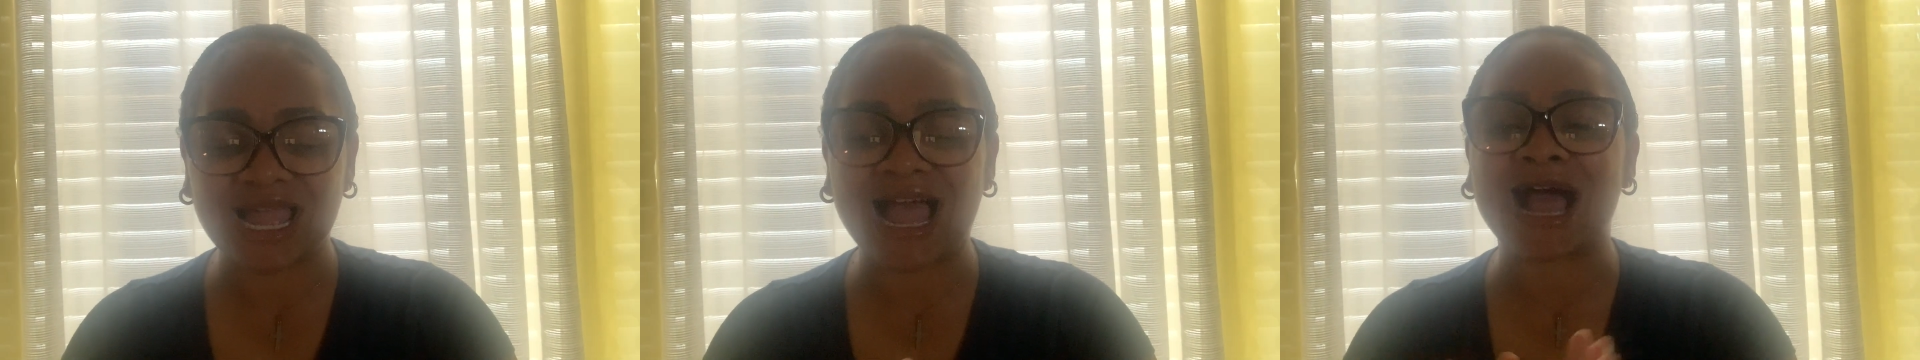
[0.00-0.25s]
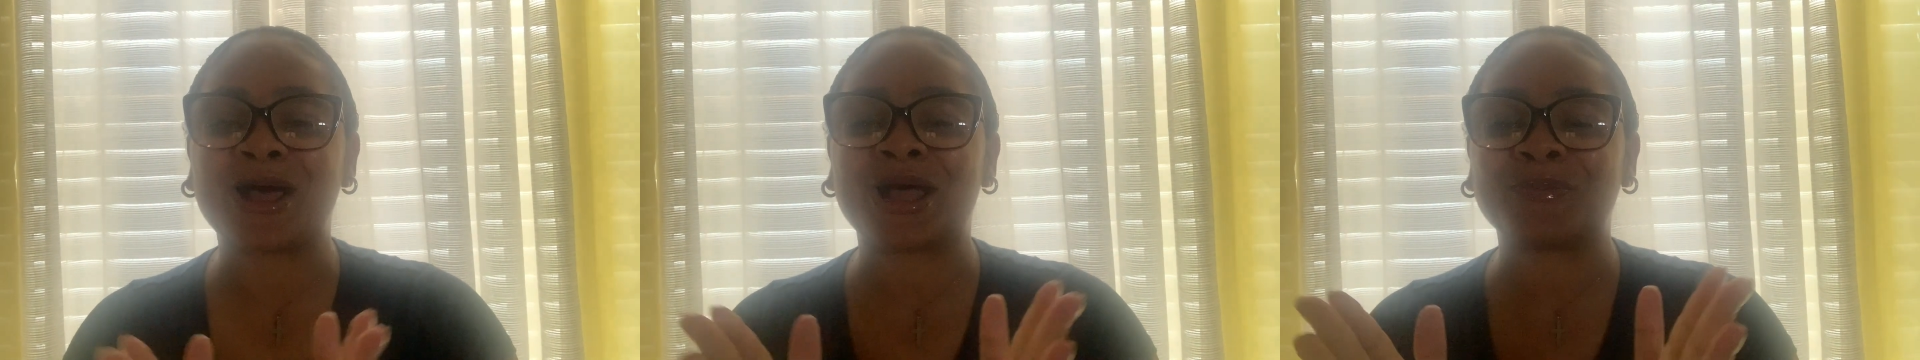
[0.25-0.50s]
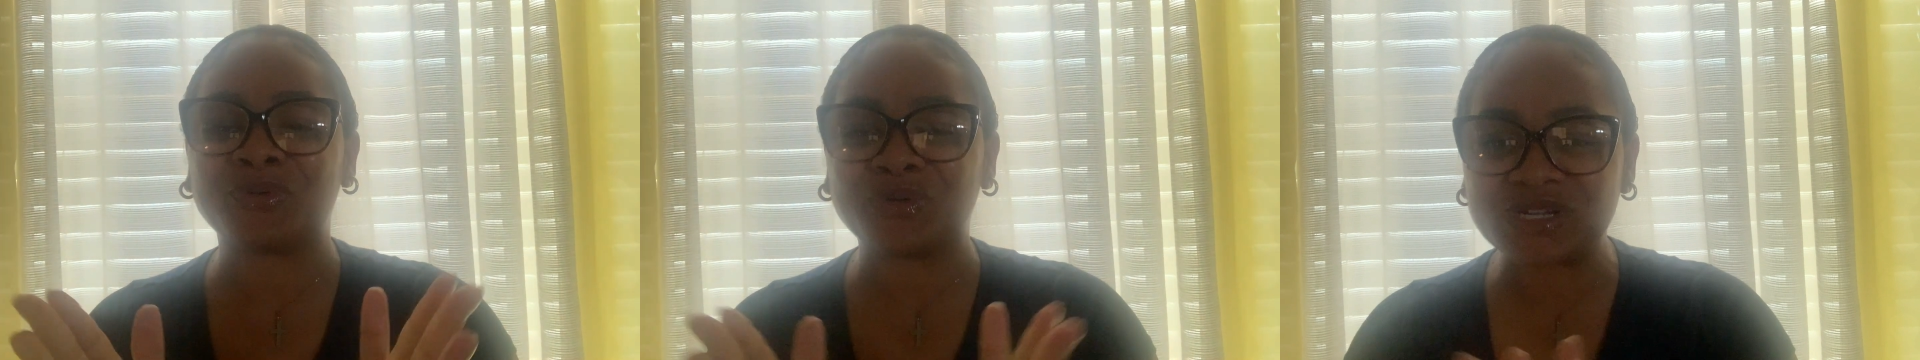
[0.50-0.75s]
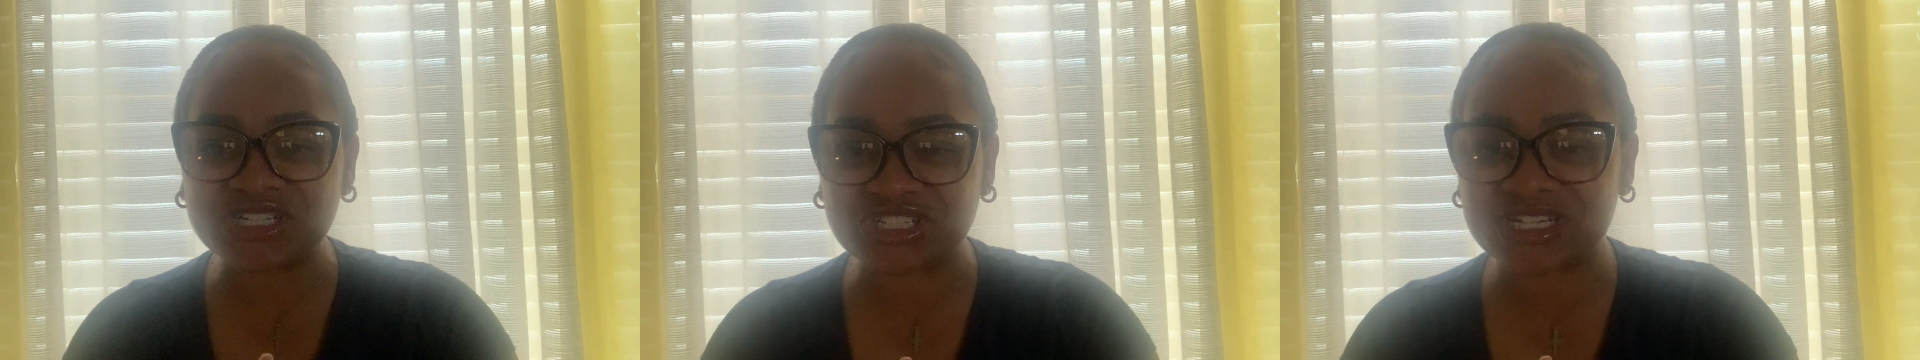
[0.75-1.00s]
I
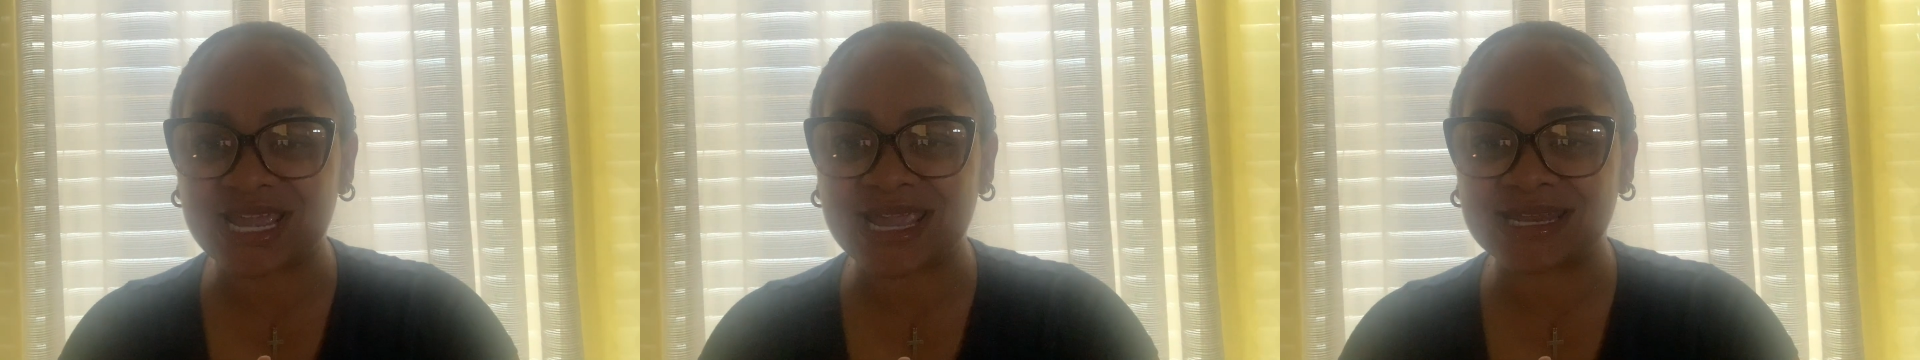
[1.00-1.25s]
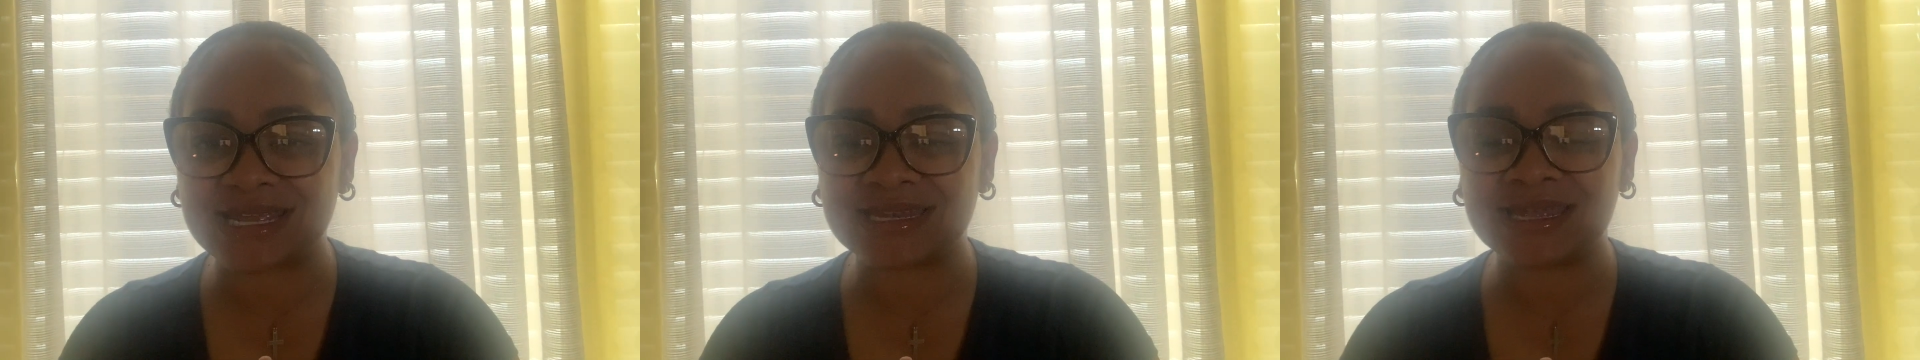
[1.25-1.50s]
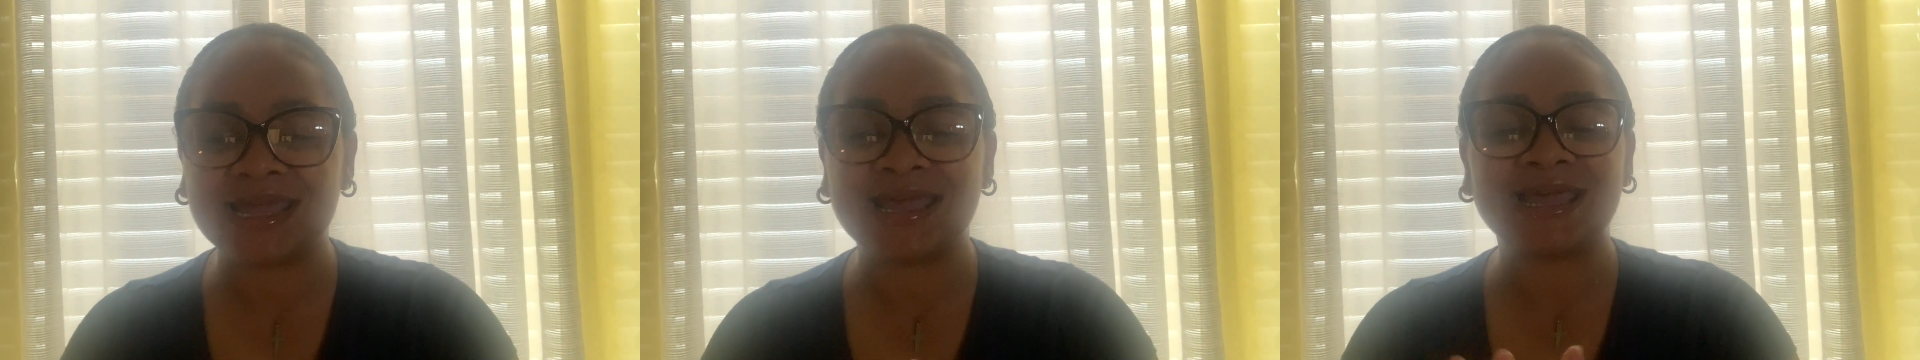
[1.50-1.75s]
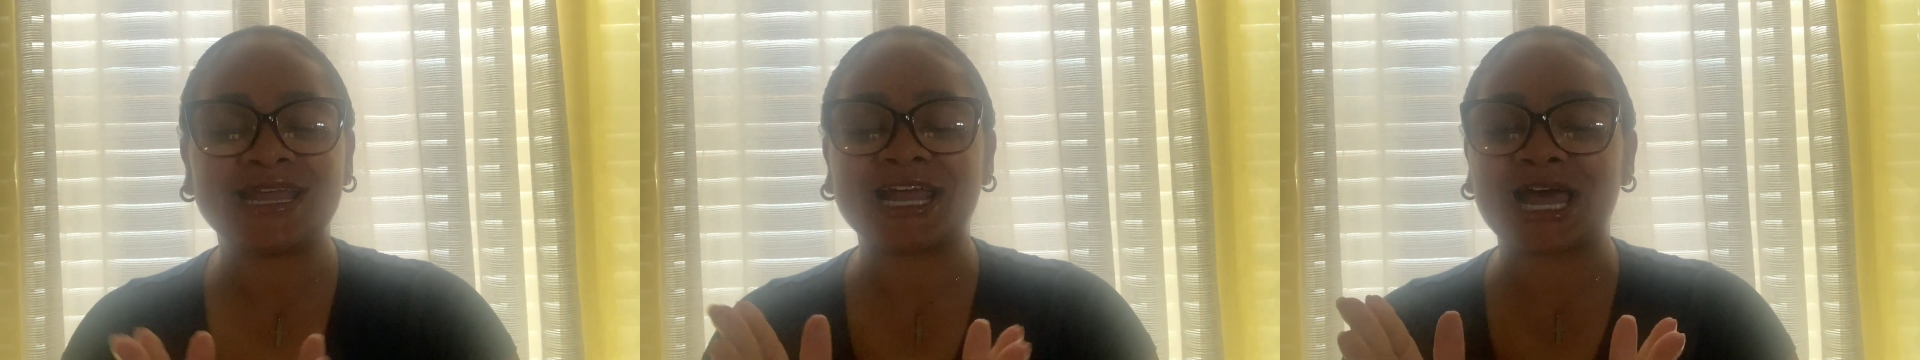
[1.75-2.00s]
appreciate it.
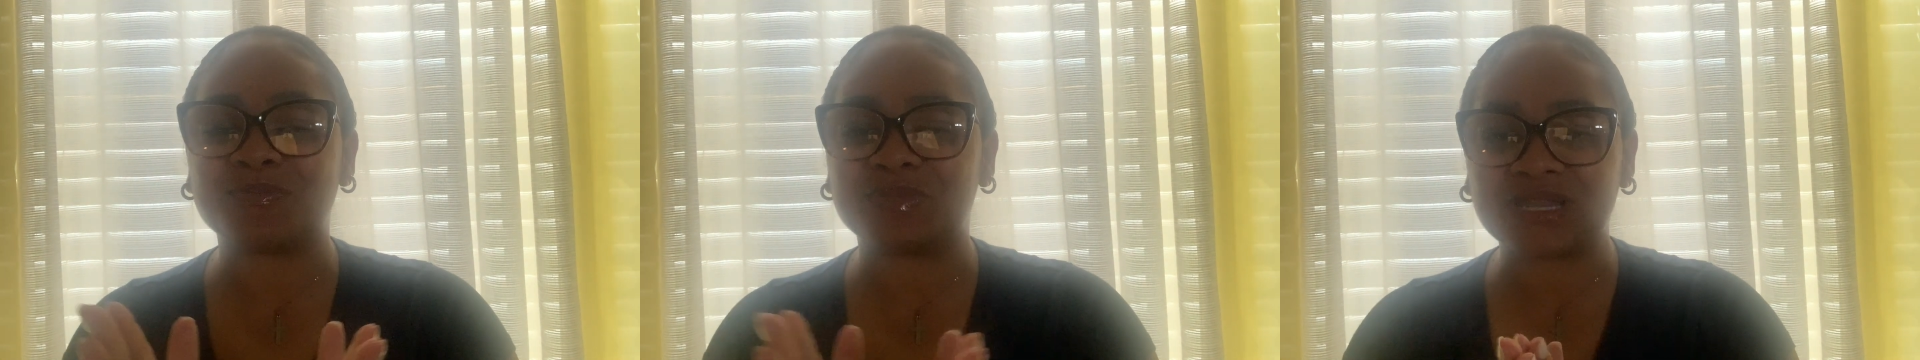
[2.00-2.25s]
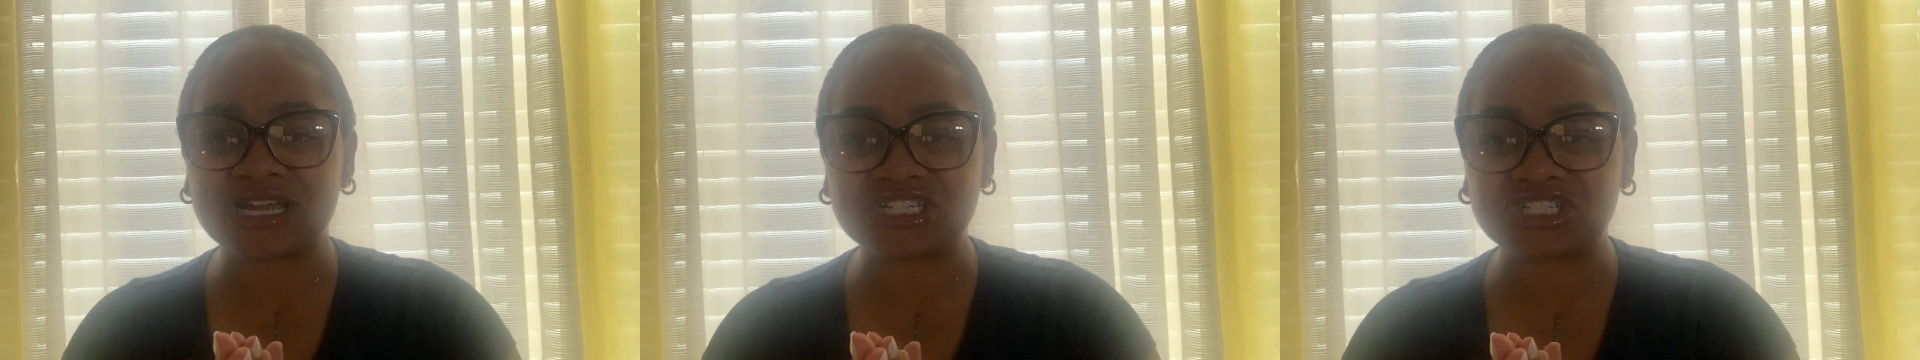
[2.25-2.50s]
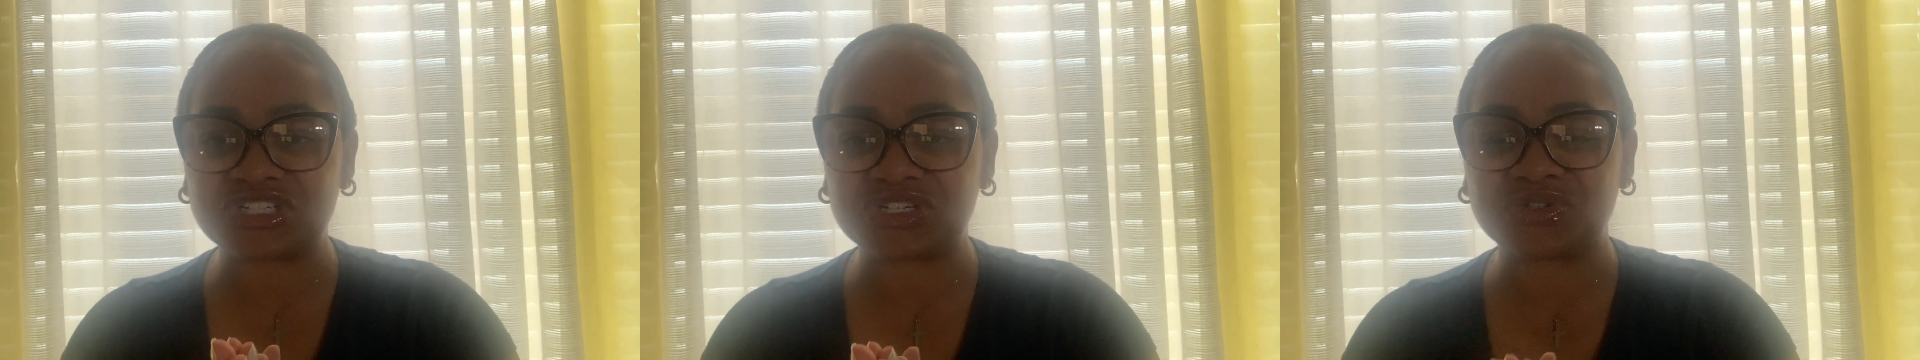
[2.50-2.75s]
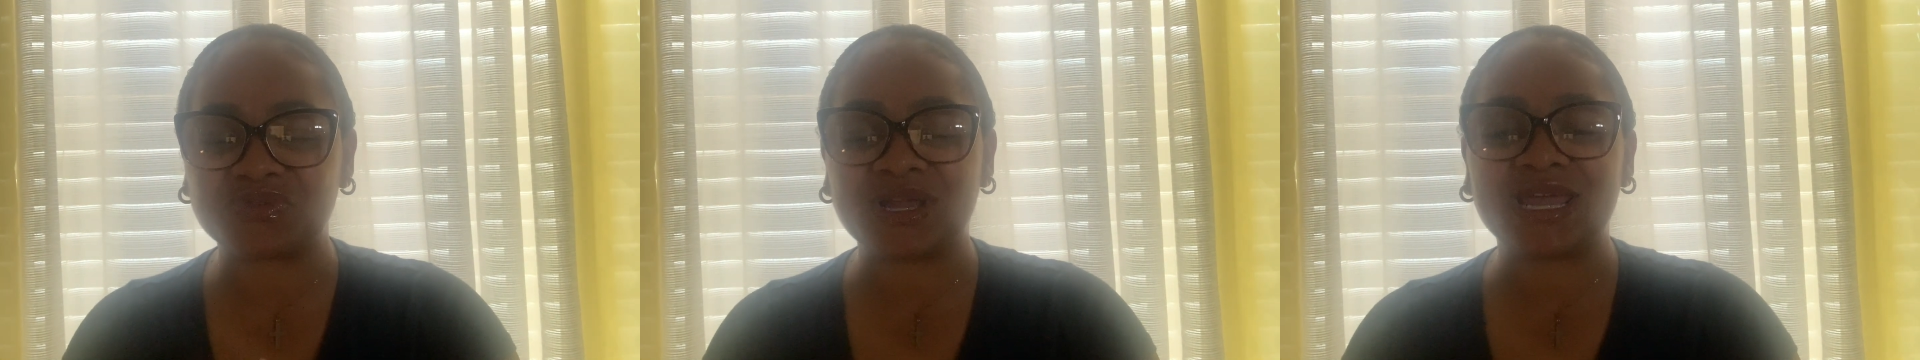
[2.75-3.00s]
God bless
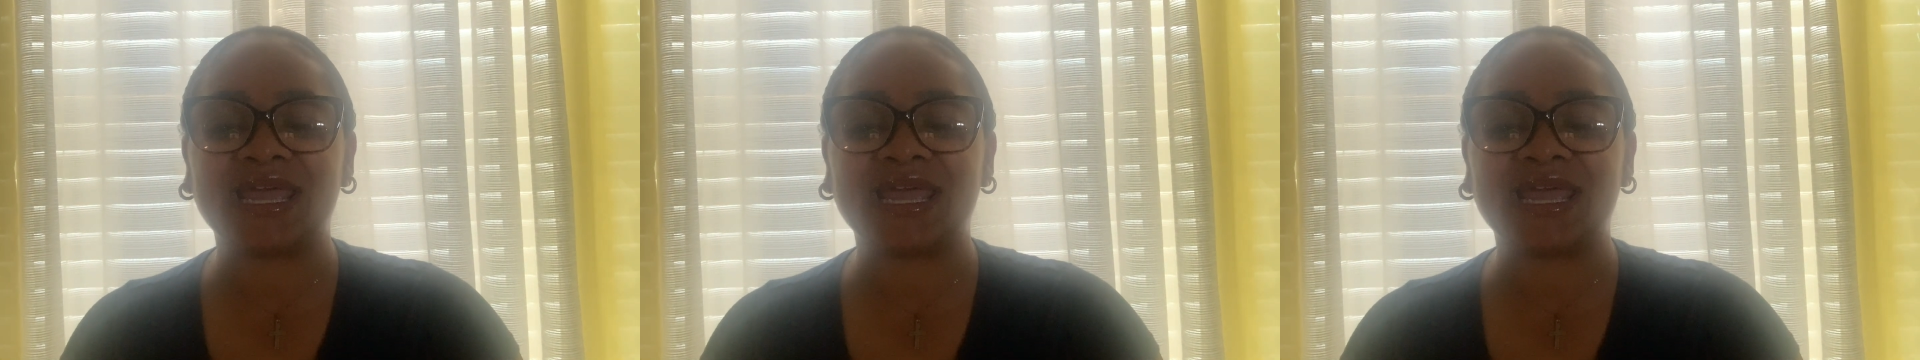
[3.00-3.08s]
you